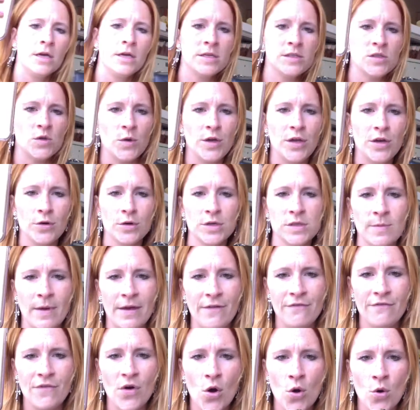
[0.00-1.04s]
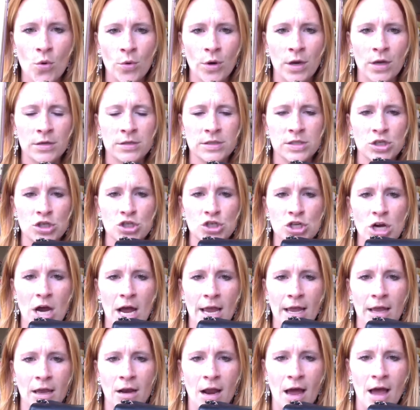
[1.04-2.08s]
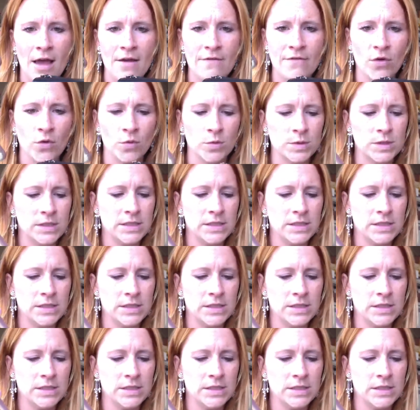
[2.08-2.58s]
So here is my phone. It's a giant iPhone